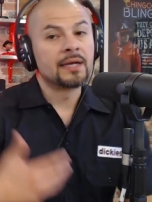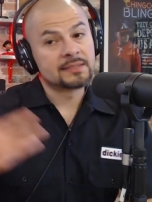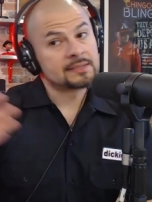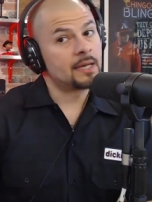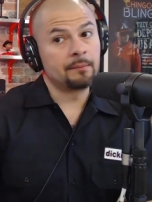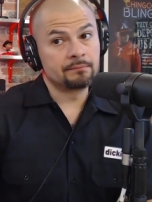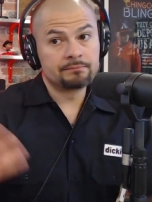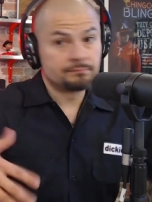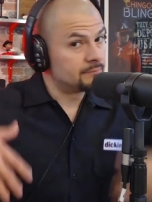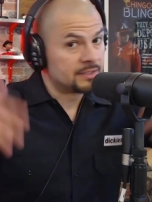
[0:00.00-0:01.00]
except
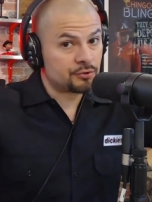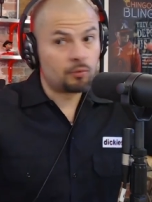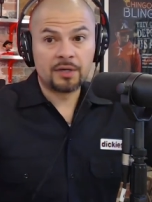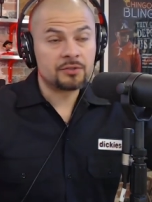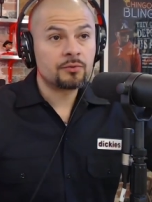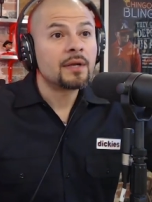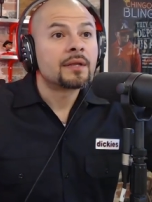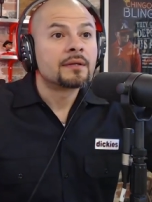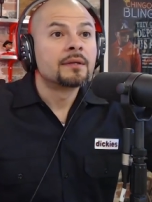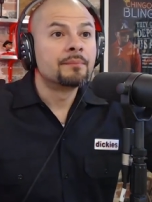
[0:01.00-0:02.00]
in
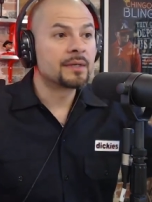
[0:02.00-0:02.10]
2020,